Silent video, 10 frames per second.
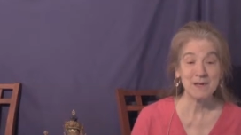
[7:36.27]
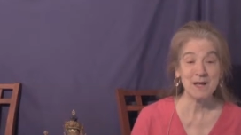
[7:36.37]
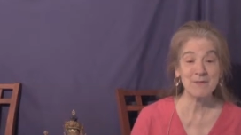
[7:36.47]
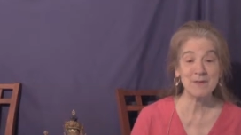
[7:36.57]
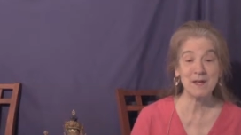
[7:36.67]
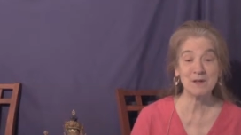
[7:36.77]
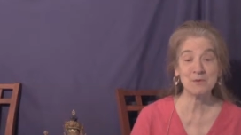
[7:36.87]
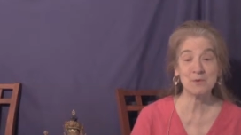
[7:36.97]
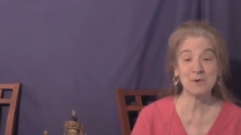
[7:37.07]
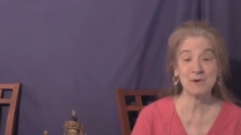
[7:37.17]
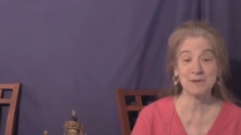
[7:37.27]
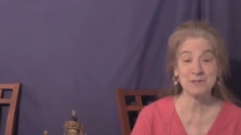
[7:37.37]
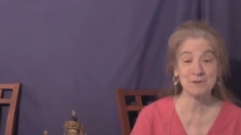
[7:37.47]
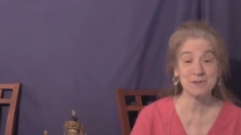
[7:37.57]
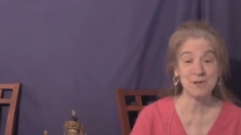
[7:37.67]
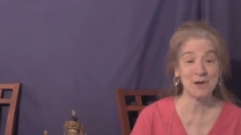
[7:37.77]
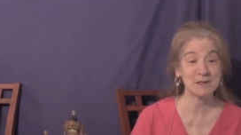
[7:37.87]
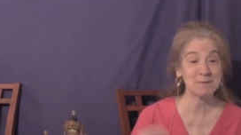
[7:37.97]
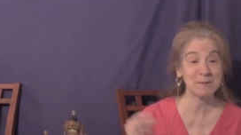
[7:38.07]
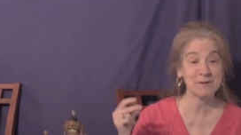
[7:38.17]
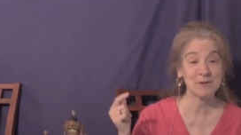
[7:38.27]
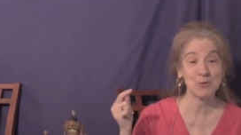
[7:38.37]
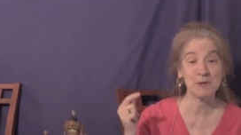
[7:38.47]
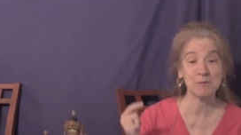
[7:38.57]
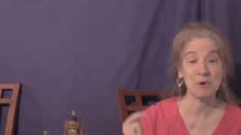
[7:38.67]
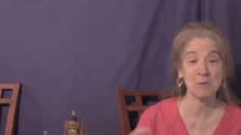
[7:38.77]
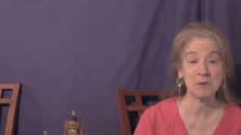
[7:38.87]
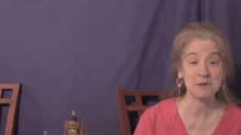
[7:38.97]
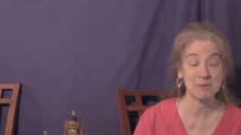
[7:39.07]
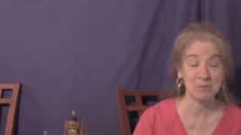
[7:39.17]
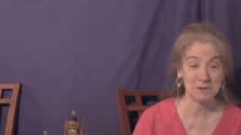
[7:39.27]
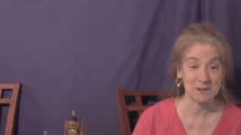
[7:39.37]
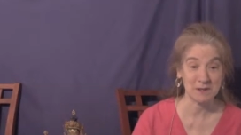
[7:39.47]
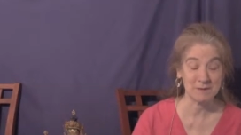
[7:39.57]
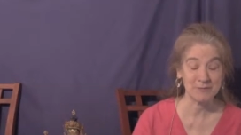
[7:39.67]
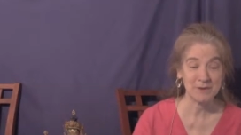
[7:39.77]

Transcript: And then we're also taught about the one moment Buddha.